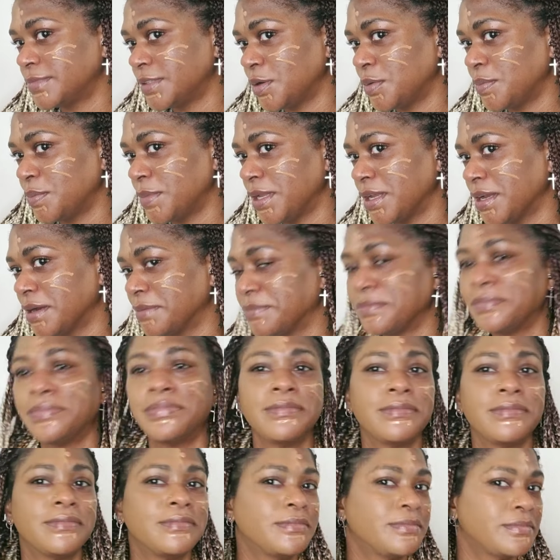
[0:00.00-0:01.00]
No makeup.
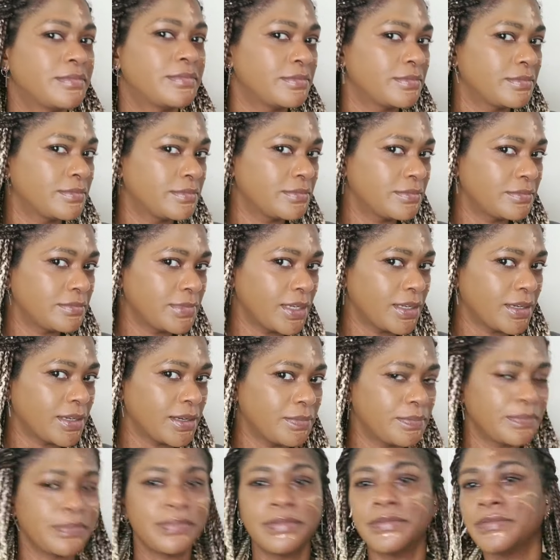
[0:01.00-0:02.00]

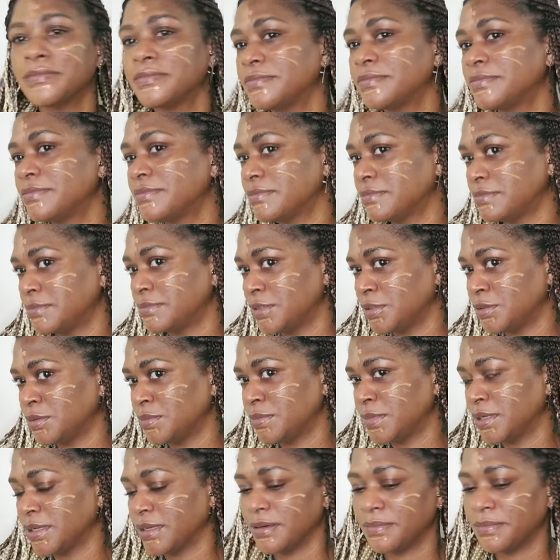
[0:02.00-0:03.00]
Makeup? No
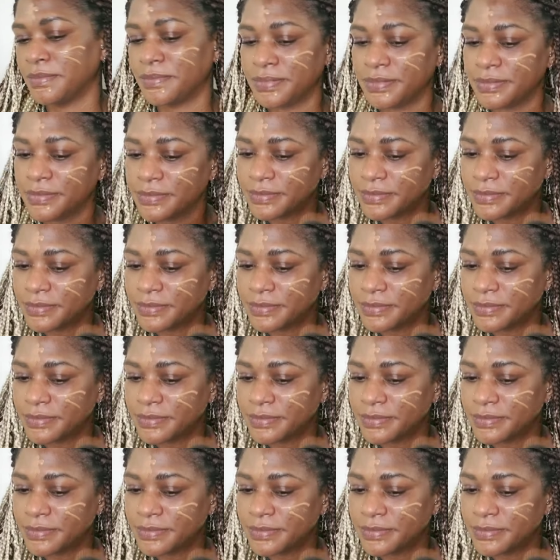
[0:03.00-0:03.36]
makeup.